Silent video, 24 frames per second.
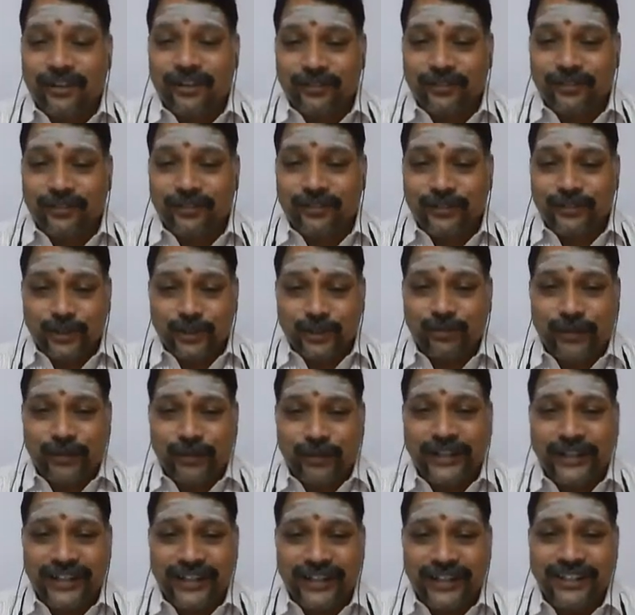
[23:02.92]
we should
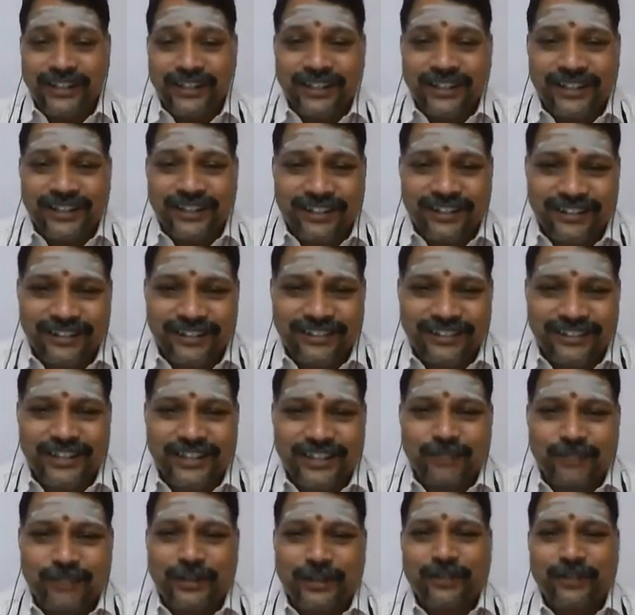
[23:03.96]
maintain
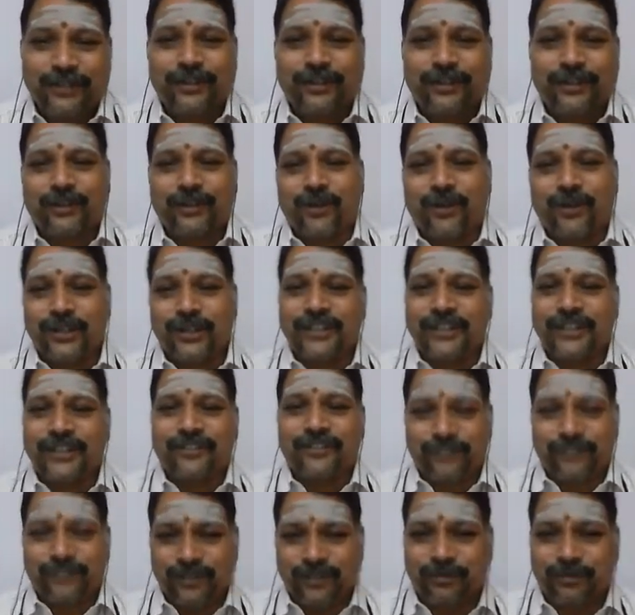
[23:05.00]
that particular quality of
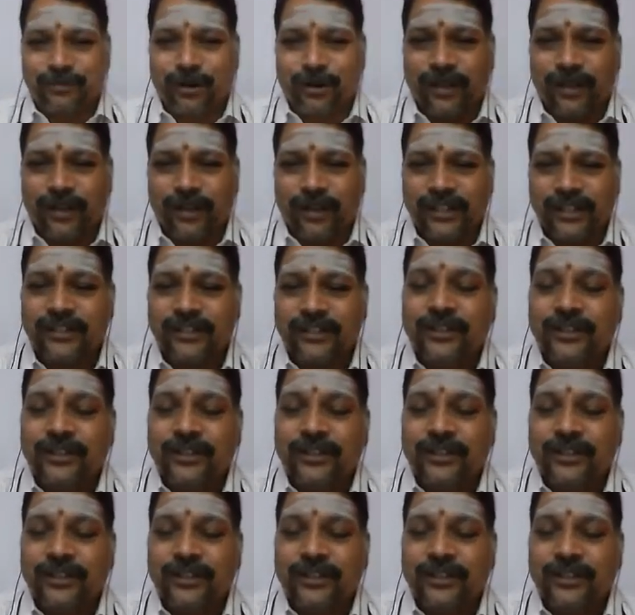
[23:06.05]
the product.